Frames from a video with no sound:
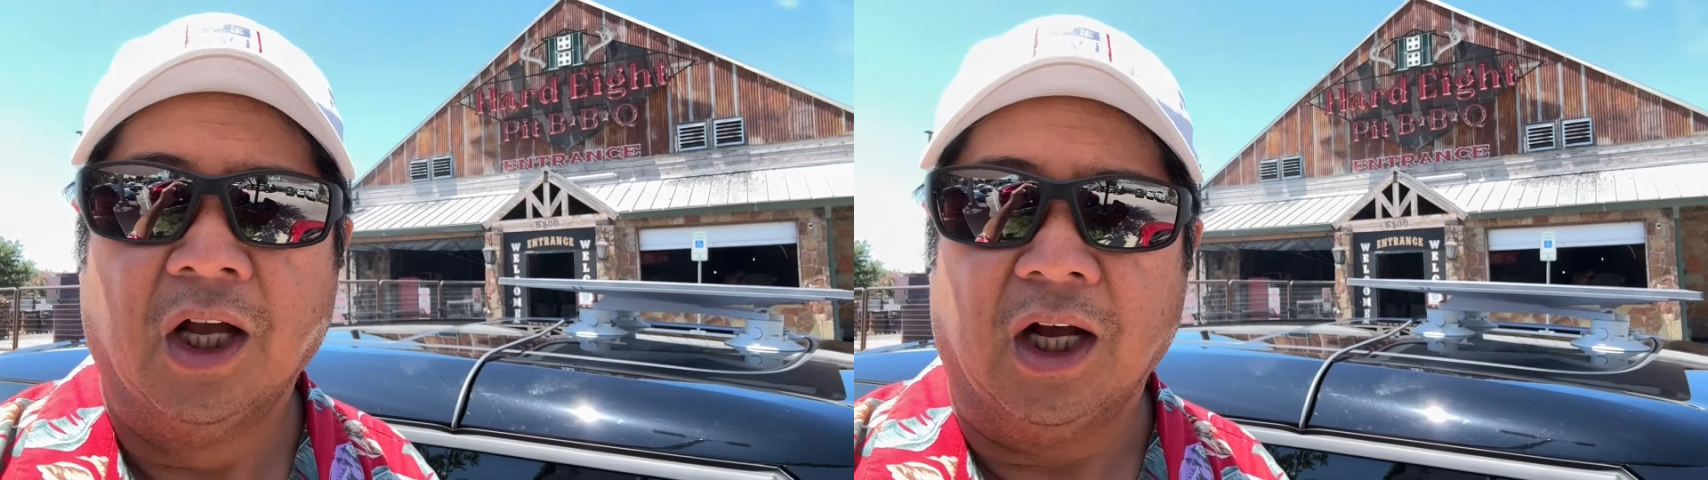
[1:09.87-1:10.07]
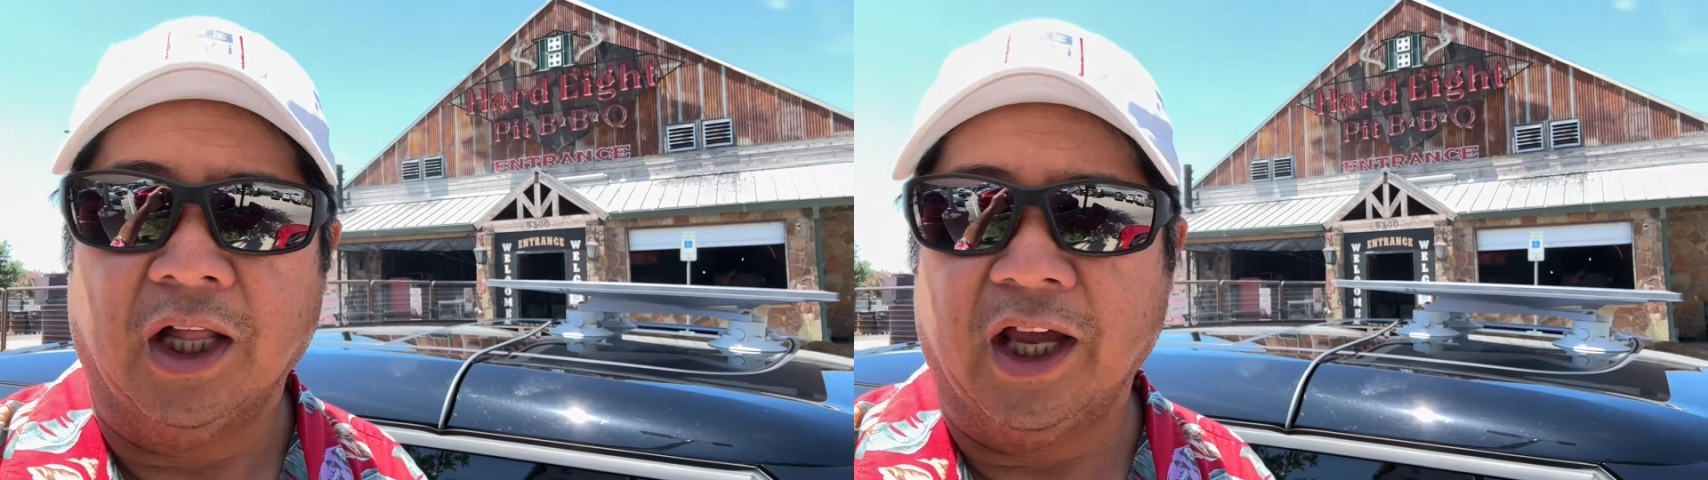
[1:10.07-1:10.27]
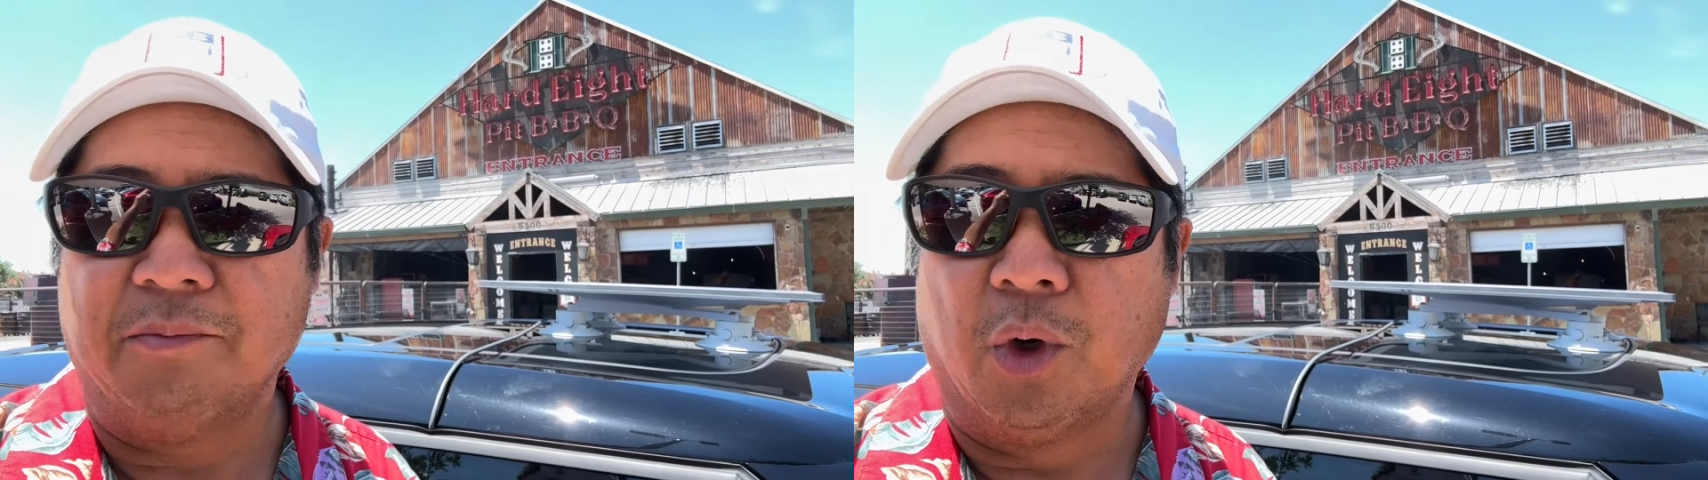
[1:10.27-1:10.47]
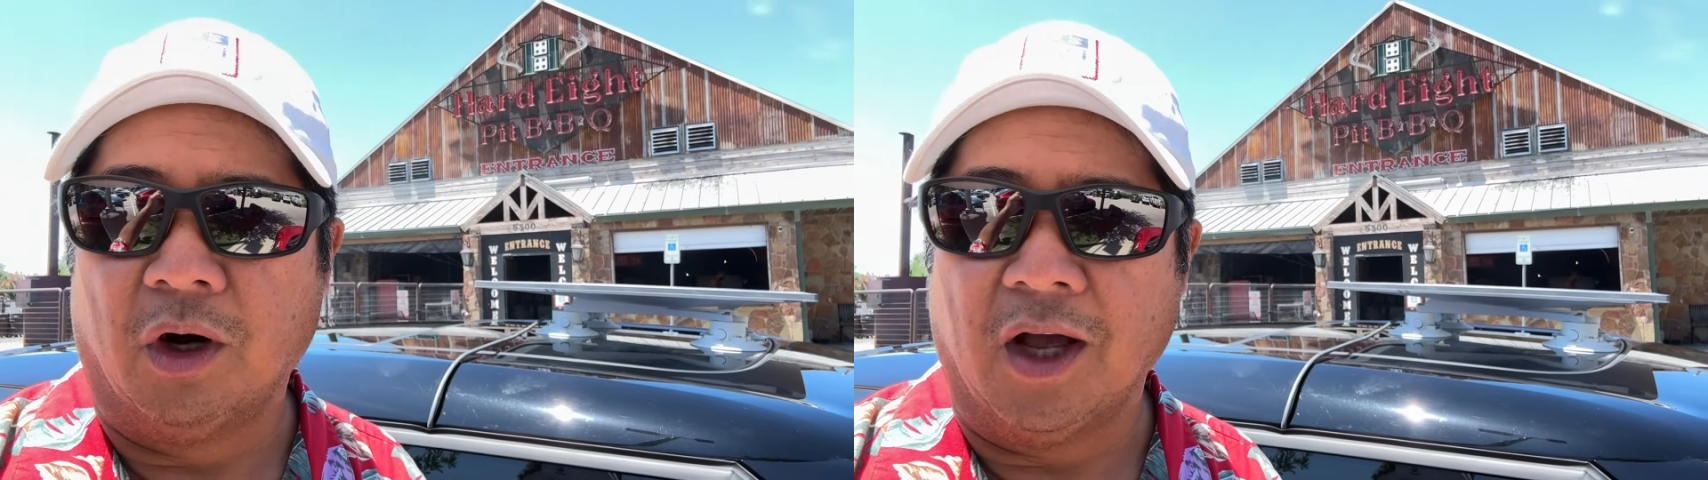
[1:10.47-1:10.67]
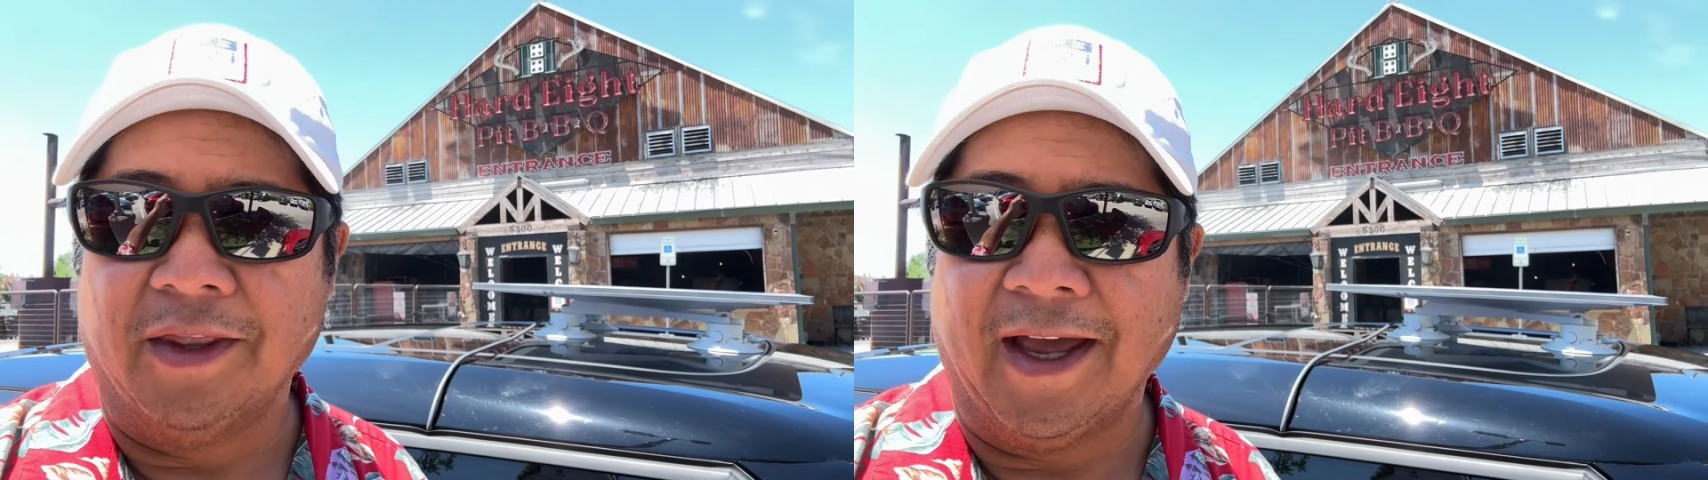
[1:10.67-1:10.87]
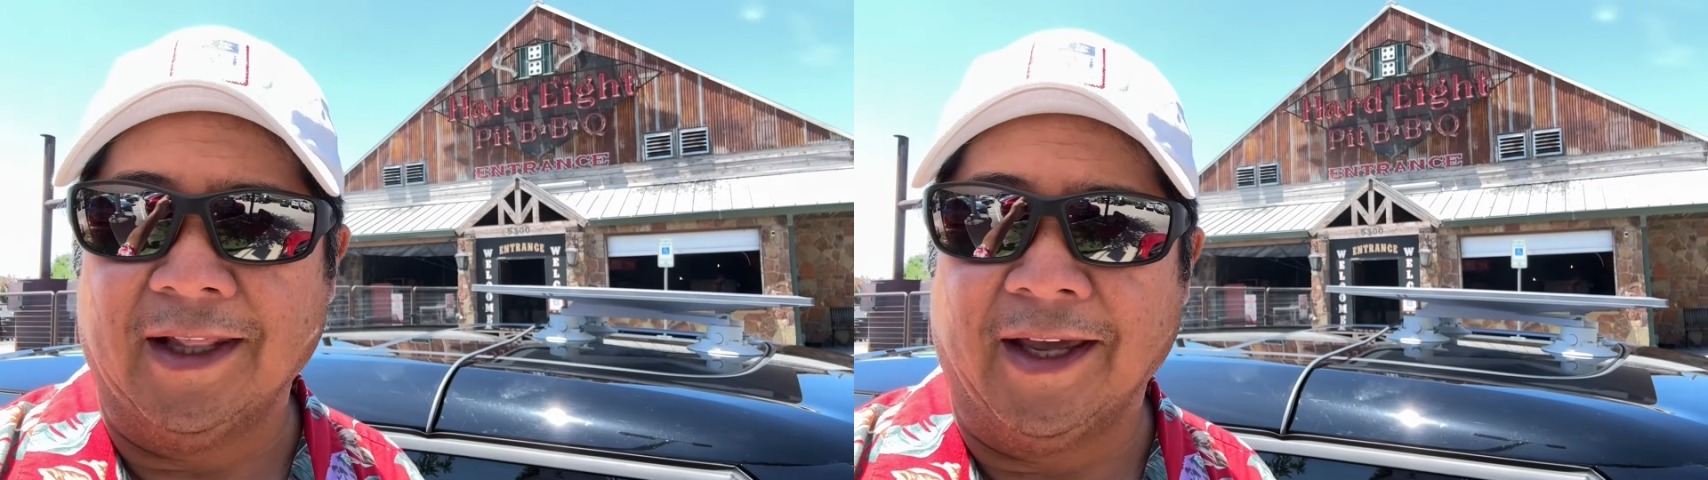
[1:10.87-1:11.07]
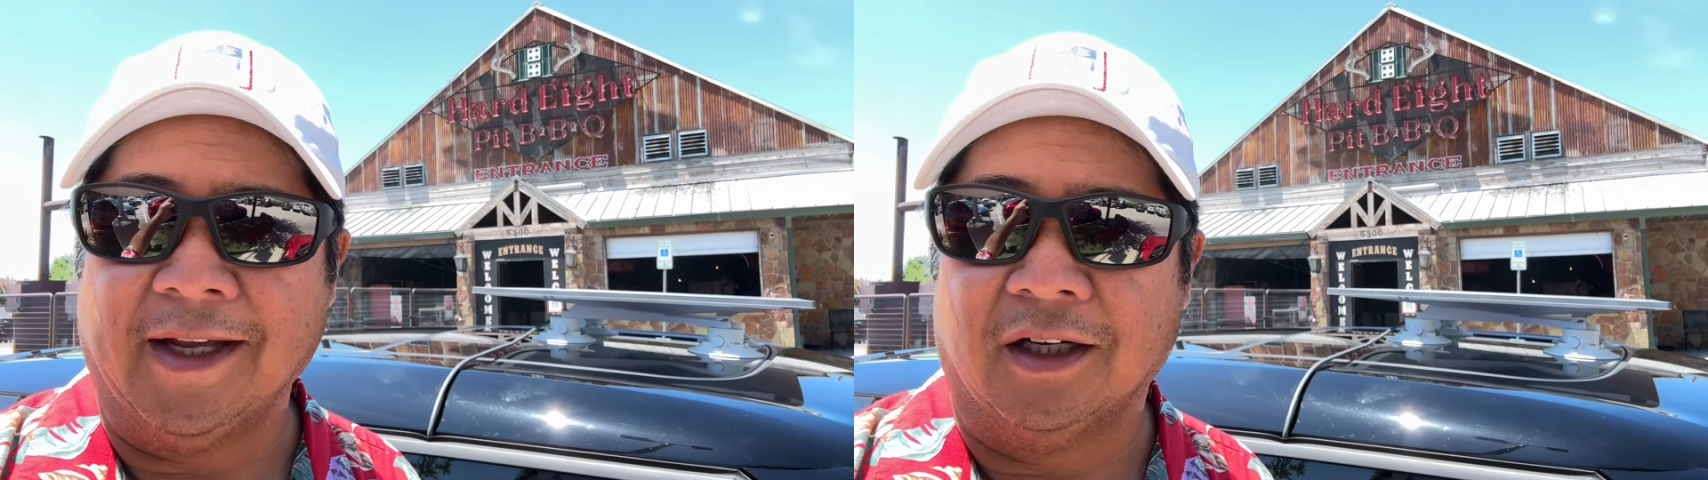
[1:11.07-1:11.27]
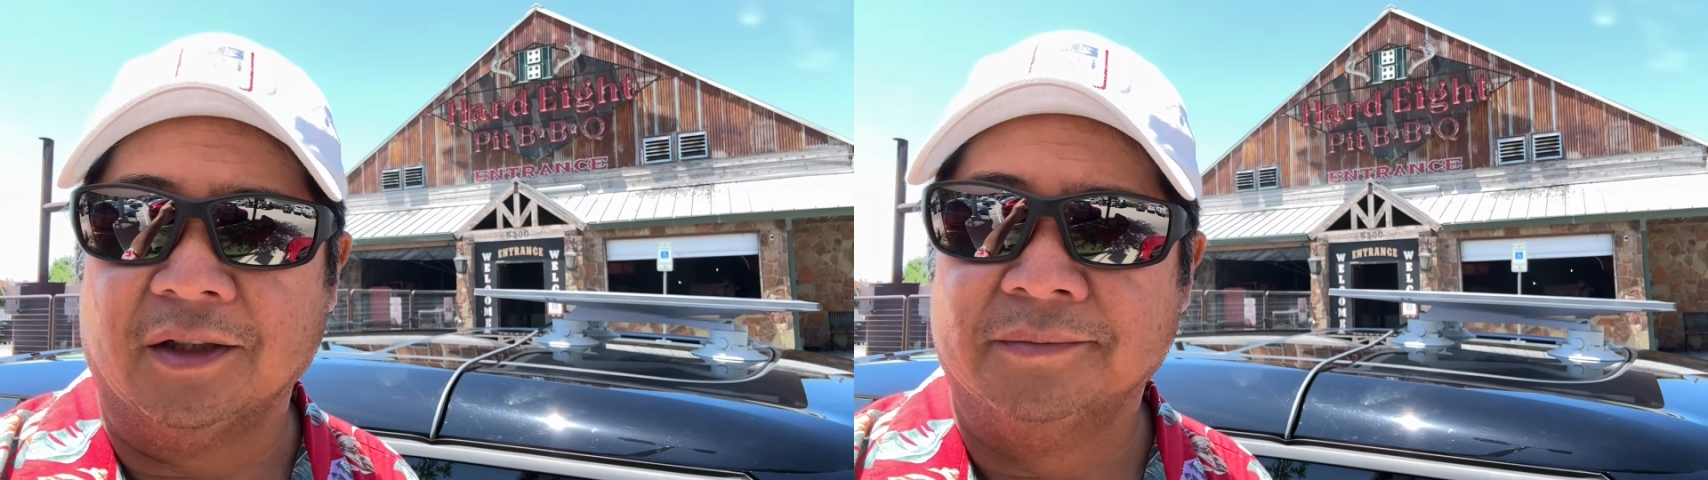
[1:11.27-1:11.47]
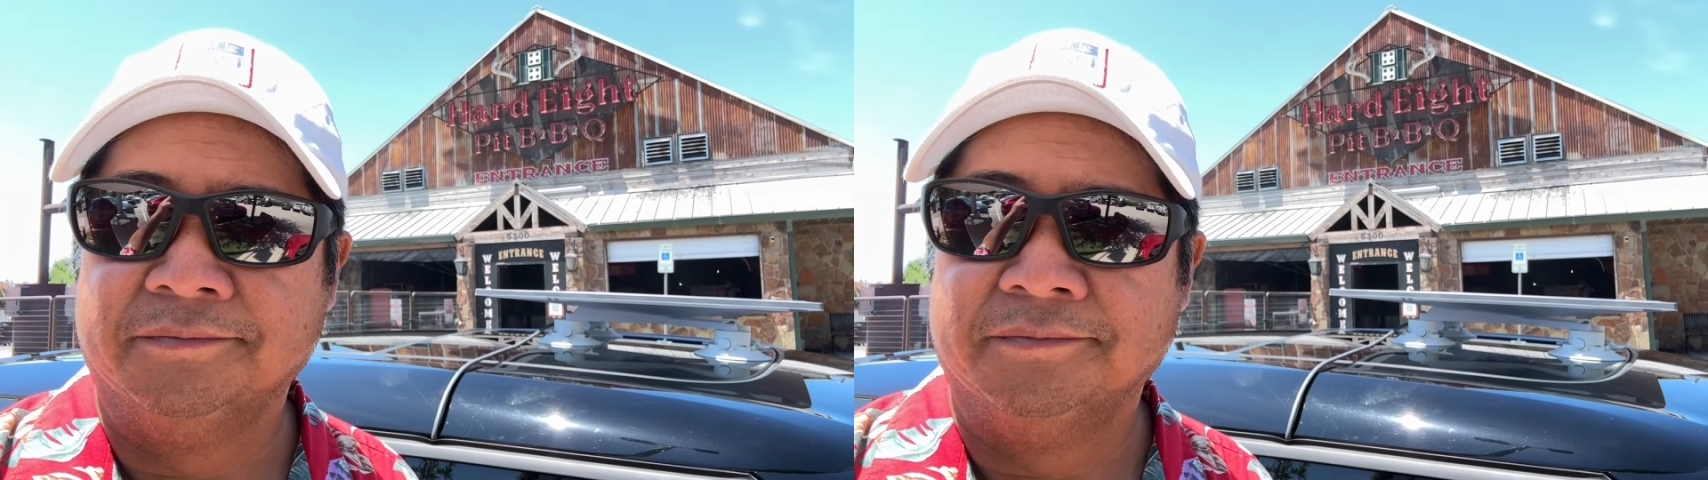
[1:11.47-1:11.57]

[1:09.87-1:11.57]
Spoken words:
I'll have more on that later.